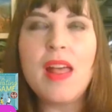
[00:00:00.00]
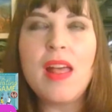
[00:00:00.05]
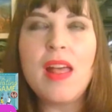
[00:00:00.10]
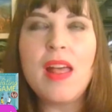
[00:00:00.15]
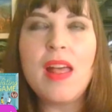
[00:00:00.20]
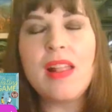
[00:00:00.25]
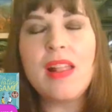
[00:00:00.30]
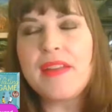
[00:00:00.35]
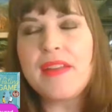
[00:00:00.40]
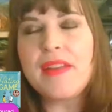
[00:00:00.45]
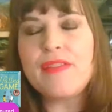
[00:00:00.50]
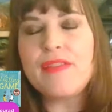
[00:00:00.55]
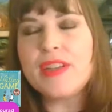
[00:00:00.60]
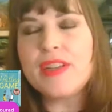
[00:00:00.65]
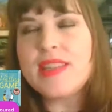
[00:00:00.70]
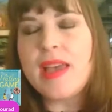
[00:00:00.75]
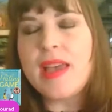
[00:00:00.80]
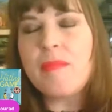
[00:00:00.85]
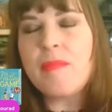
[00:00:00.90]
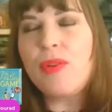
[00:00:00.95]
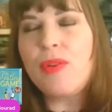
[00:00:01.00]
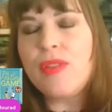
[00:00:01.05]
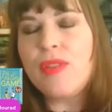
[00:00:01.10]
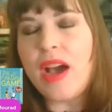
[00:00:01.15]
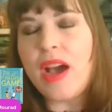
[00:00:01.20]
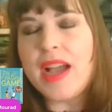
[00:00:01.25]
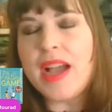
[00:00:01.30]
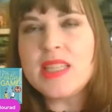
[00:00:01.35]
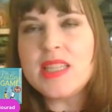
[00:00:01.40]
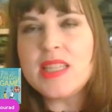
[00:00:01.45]
like, for example, the
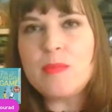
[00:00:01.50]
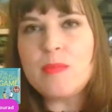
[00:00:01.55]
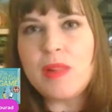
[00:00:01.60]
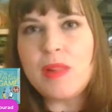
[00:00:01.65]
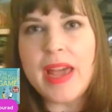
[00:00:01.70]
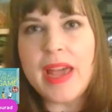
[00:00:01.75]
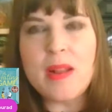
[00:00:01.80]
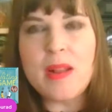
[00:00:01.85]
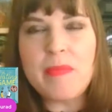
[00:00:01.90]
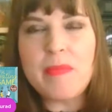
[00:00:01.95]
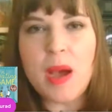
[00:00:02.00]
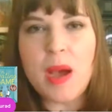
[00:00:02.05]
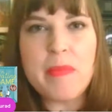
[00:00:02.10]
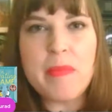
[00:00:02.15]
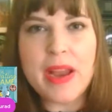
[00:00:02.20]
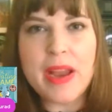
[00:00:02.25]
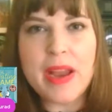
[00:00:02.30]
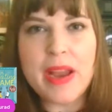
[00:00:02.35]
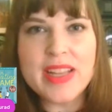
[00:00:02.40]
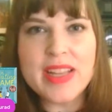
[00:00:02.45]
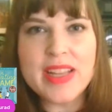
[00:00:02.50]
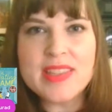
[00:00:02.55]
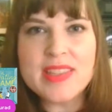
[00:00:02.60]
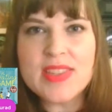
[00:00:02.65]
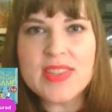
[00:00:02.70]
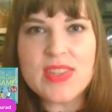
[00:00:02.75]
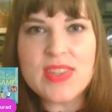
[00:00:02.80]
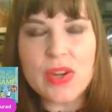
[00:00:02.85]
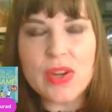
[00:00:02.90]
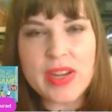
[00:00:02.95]
Ice Planet Barbarians
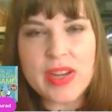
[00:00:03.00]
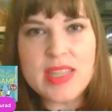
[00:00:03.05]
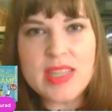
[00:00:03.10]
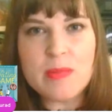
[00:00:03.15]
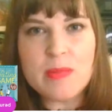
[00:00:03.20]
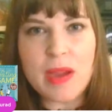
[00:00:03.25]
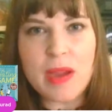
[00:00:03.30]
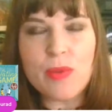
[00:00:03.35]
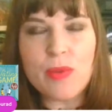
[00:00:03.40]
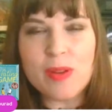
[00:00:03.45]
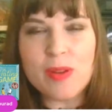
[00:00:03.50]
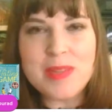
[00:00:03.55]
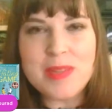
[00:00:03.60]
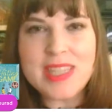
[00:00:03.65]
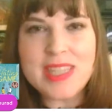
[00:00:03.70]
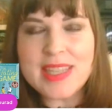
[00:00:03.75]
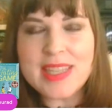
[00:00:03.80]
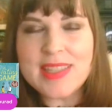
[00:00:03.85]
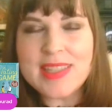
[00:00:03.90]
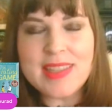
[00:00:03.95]
series by Ruby Dixon.